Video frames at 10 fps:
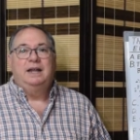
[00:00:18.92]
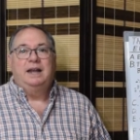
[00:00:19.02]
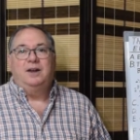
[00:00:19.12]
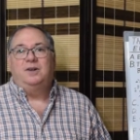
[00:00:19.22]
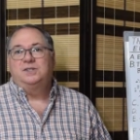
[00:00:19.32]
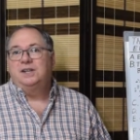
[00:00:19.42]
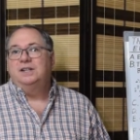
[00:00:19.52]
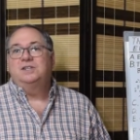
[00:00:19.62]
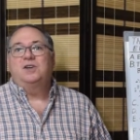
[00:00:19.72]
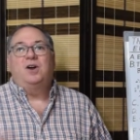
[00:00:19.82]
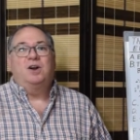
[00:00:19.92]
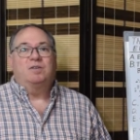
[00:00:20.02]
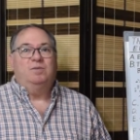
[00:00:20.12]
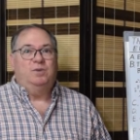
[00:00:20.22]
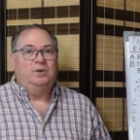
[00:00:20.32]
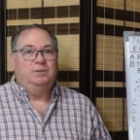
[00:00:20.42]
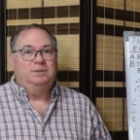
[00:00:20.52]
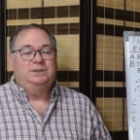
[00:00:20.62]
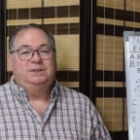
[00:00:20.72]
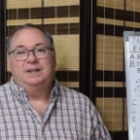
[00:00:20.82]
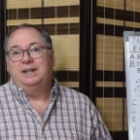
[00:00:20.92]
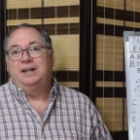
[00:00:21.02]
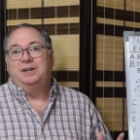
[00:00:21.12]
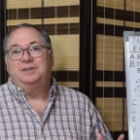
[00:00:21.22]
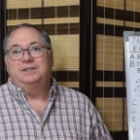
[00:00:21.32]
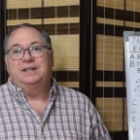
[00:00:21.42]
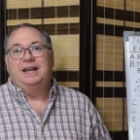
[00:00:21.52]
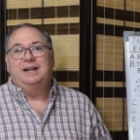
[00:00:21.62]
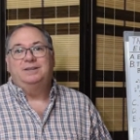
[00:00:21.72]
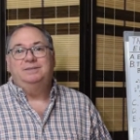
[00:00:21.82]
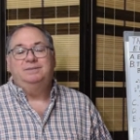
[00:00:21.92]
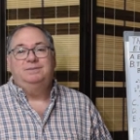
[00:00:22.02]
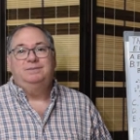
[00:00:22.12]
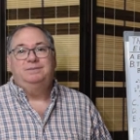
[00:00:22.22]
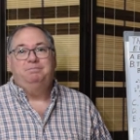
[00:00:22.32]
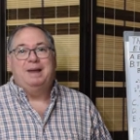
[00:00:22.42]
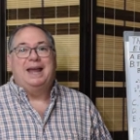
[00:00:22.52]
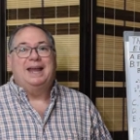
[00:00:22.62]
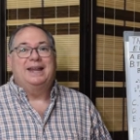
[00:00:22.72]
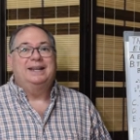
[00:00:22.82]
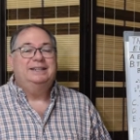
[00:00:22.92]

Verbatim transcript: and all of a sudden this arc forms, and then there's a loud bang